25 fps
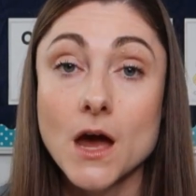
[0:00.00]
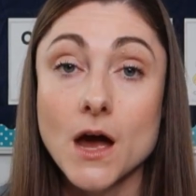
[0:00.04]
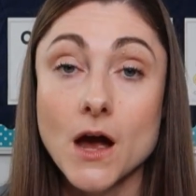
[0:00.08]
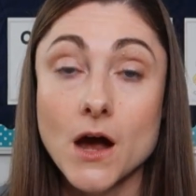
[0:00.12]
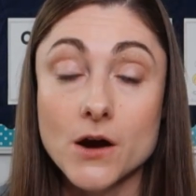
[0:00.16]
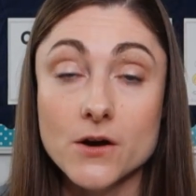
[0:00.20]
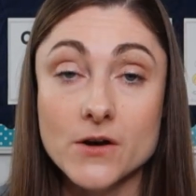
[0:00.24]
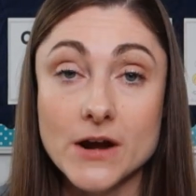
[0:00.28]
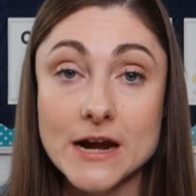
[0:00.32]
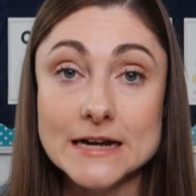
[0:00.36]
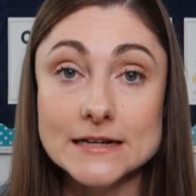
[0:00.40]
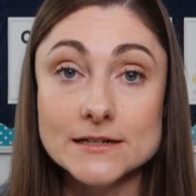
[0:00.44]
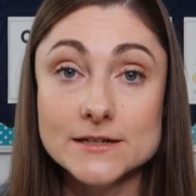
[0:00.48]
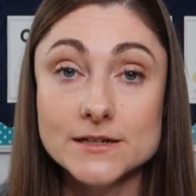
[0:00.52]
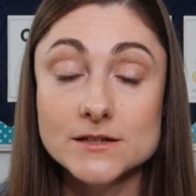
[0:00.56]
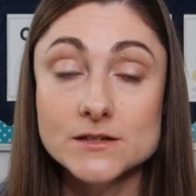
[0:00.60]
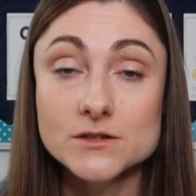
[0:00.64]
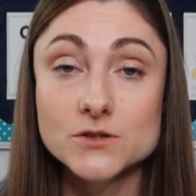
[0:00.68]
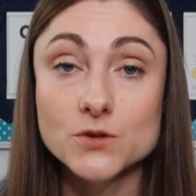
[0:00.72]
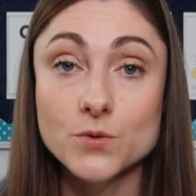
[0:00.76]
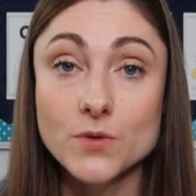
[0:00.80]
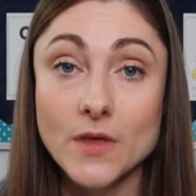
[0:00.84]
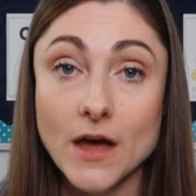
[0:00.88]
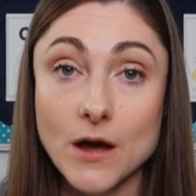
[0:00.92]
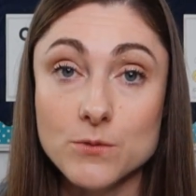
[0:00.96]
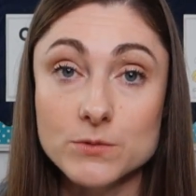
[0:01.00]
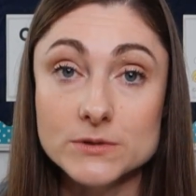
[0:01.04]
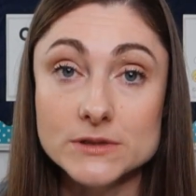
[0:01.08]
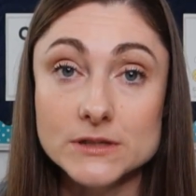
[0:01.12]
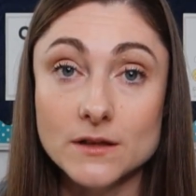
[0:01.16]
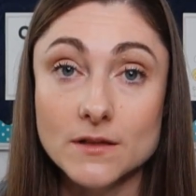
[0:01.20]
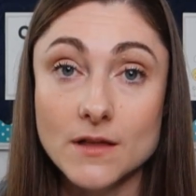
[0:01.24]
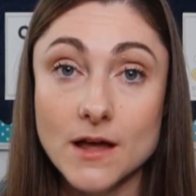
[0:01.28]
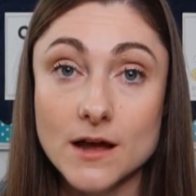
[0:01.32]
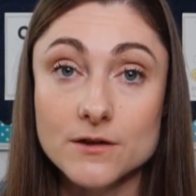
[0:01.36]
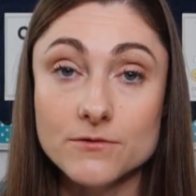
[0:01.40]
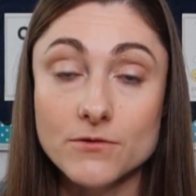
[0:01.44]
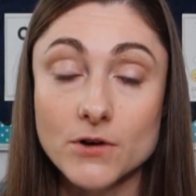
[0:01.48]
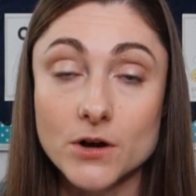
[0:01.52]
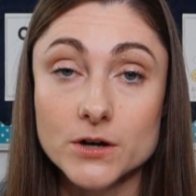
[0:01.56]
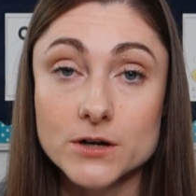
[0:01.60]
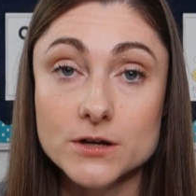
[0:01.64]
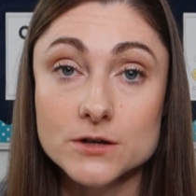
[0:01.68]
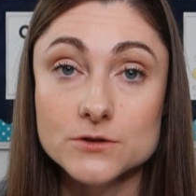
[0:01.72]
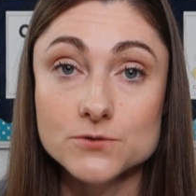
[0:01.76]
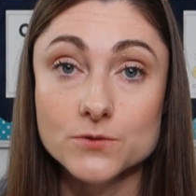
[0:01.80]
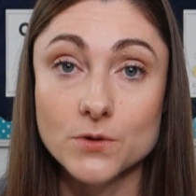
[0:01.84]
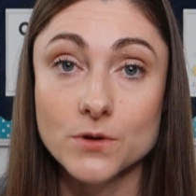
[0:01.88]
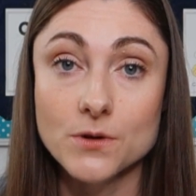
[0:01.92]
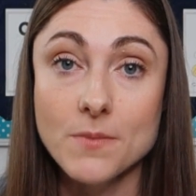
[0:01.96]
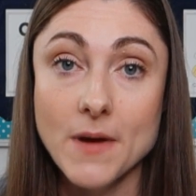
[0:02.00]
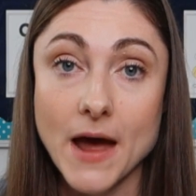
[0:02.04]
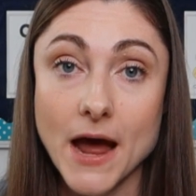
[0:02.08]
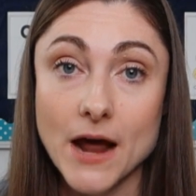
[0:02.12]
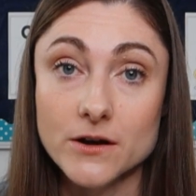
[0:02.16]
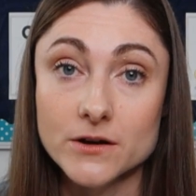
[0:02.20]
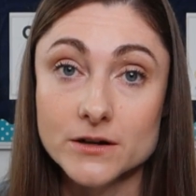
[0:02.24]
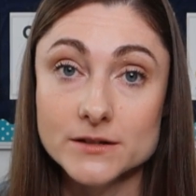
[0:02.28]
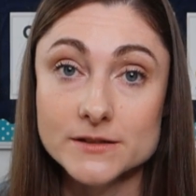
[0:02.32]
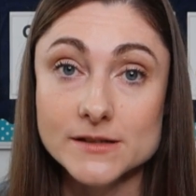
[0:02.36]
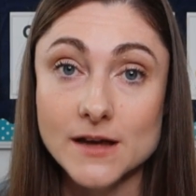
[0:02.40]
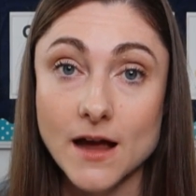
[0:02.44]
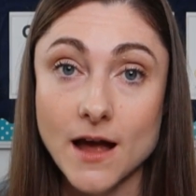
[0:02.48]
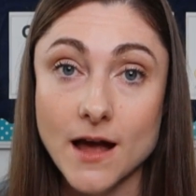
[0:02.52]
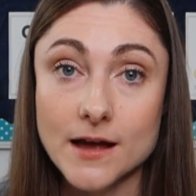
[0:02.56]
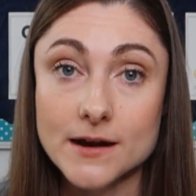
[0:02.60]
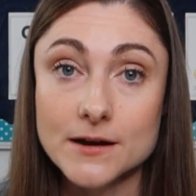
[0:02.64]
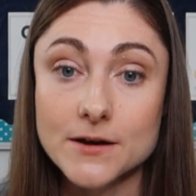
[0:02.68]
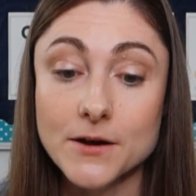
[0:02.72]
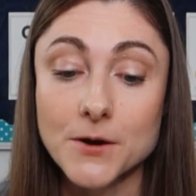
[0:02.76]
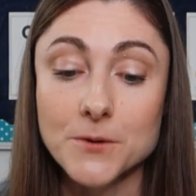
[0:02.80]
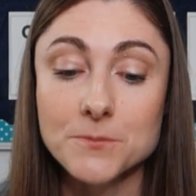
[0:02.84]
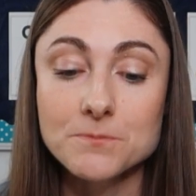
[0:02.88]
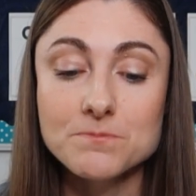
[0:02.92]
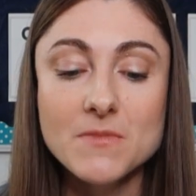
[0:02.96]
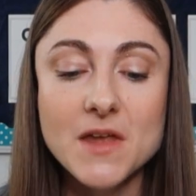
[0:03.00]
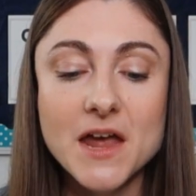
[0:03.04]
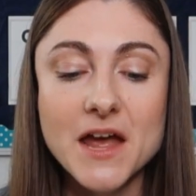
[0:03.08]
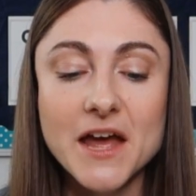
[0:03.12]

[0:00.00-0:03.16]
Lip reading: All right, so that was a lot of R-controlled patterns, I know.